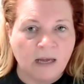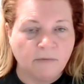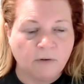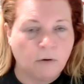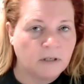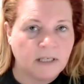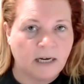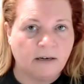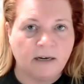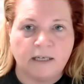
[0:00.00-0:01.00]
I have coarse
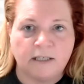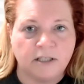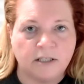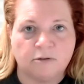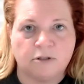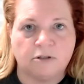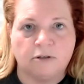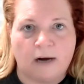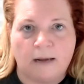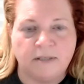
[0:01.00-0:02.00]
hair and it just
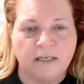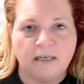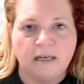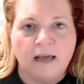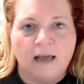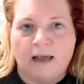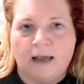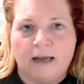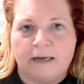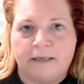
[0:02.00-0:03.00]
grabs it,
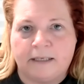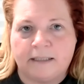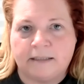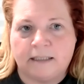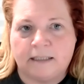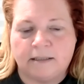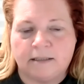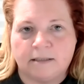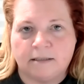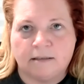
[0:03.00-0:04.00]
and
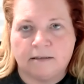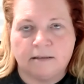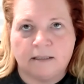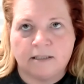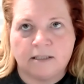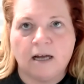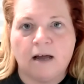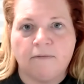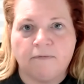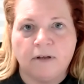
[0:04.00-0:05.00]
it's
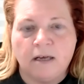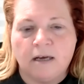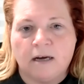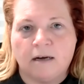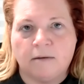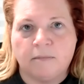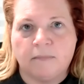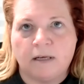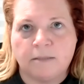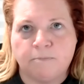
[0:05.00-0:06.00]
tough.
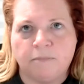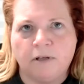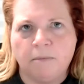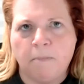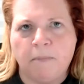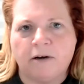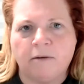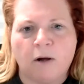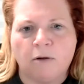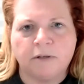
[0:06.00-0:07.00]
It's a little bit better in
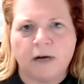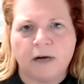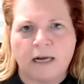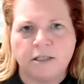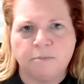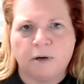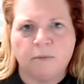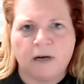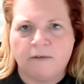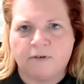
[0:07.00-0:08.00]
my older age, but
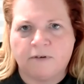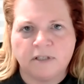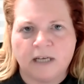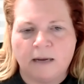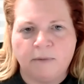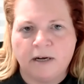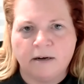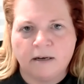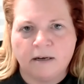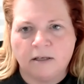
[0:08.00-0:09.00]
when I first came
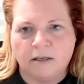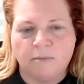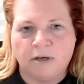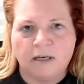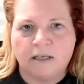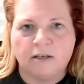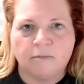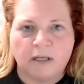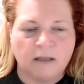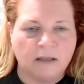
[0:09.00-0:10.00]
here, the humidity
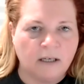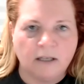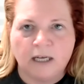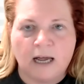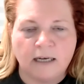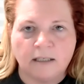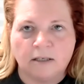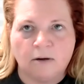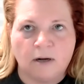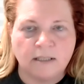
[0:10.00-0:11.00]
killed me. Literally, I
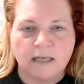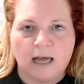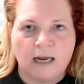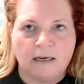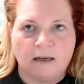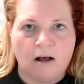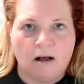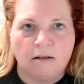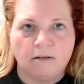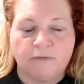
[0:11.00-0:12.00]
didn't go outside
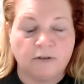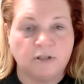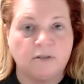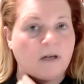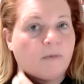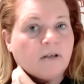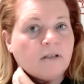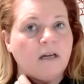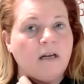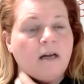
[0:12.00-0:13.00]
the first 2 summers.